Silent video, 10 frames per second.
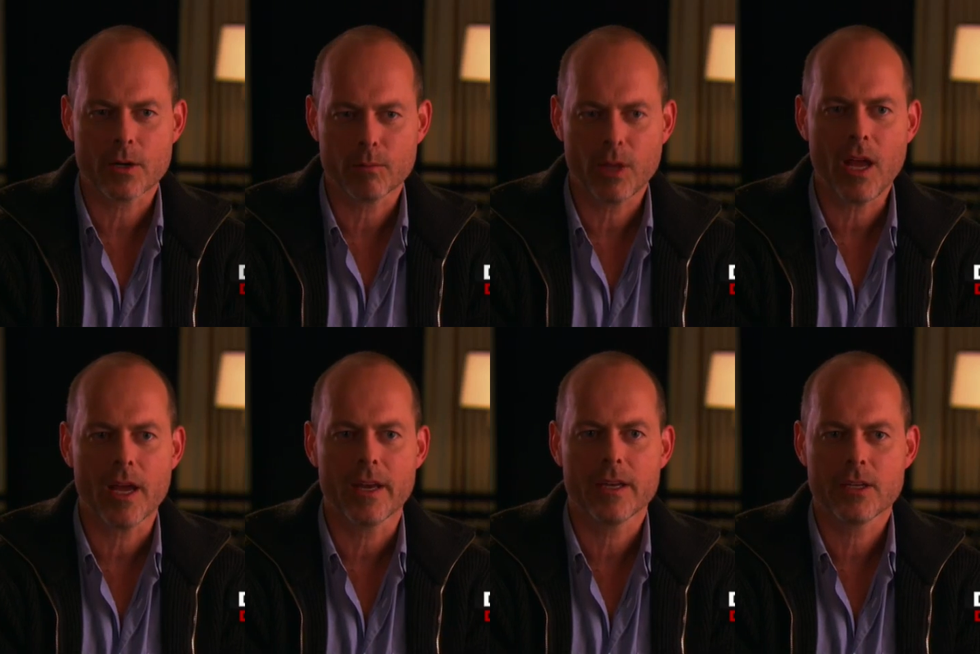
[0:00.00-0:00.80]
her
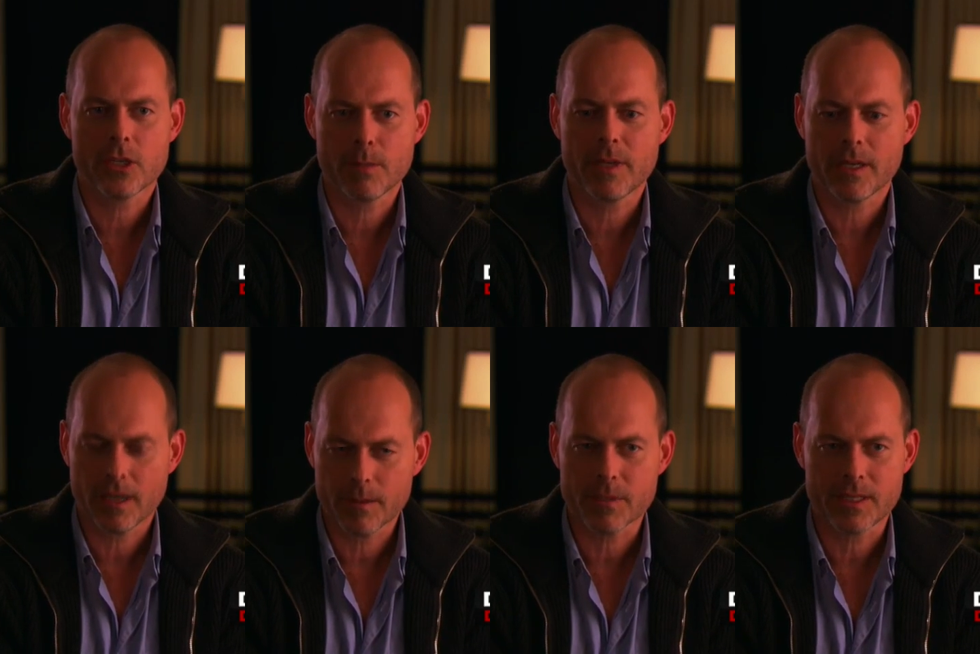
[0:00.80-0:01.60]
blood, she
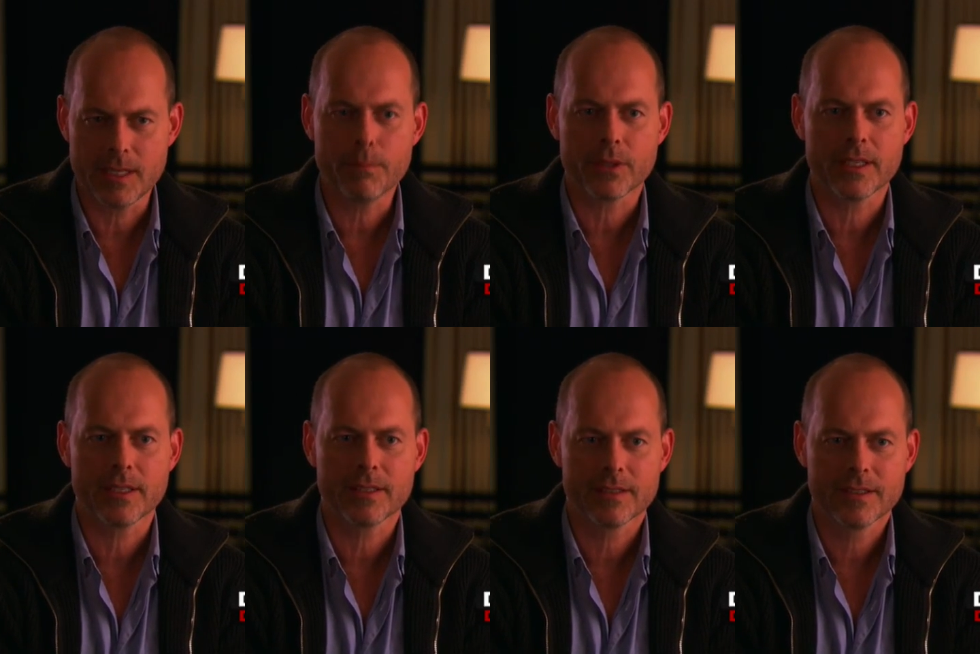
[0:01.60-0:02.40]
becomes
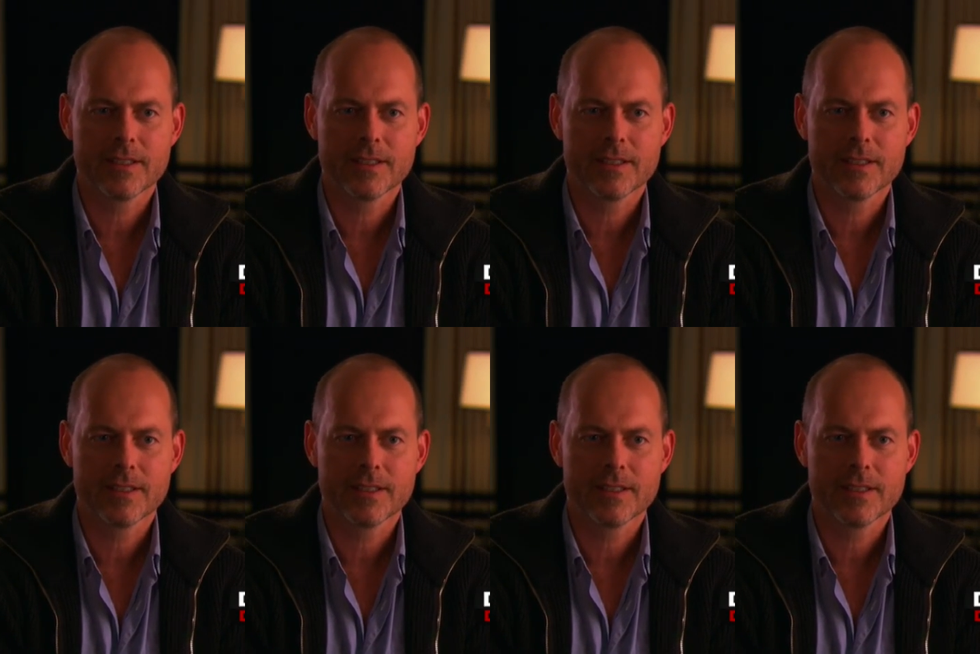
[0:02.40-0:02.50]
deeply